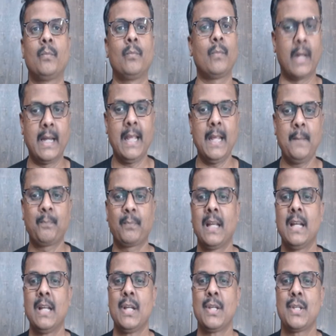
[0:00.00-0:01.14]
Ready?
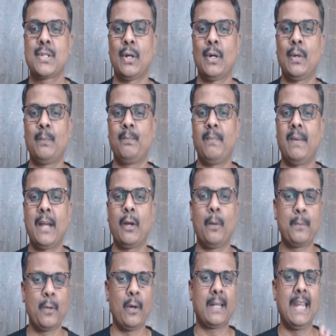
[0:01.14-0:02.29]
So, I hope
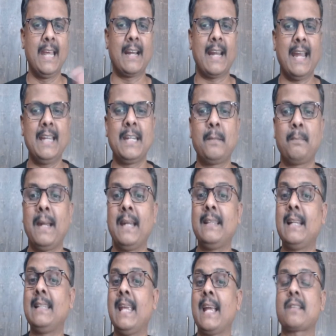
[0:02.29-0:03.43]
you are clear, right? It meant
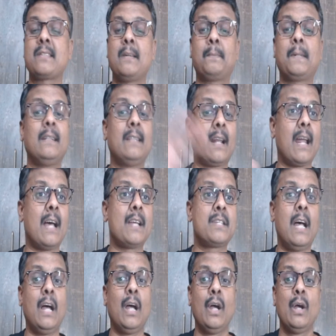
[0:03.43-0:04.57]
that they accepted the
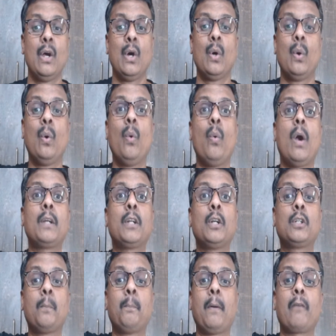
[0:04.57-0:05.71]
Raja who wanted
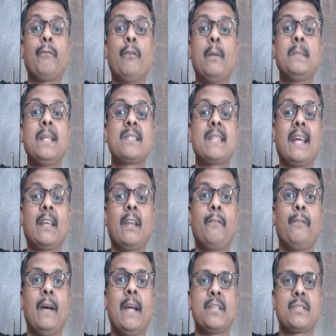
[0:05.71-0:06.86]
to perform the
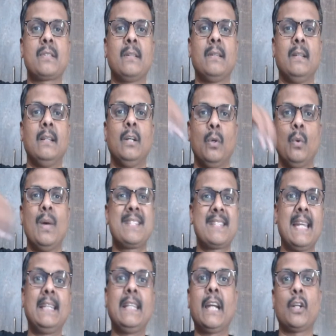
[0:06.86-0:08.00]
sacrifice. Who has
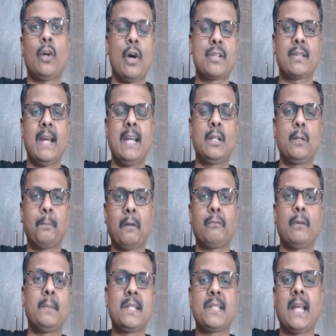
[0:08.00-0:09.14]
sent that horse, right, to
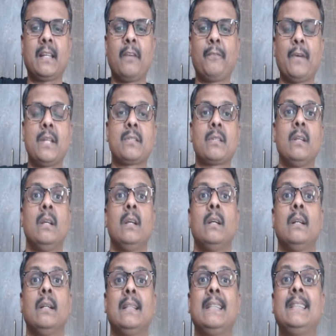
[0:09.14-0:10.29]
perform the sacrifice.
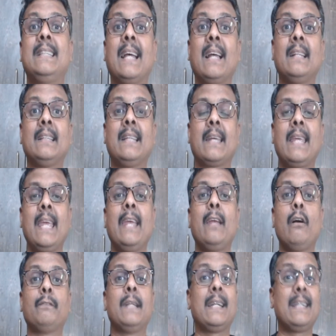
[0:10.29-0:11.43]
The king
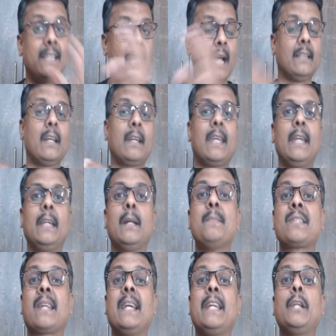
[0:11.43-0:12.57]
of the other kingdom
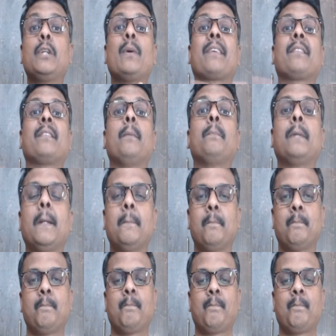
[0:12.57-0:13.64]
is ready to accept him.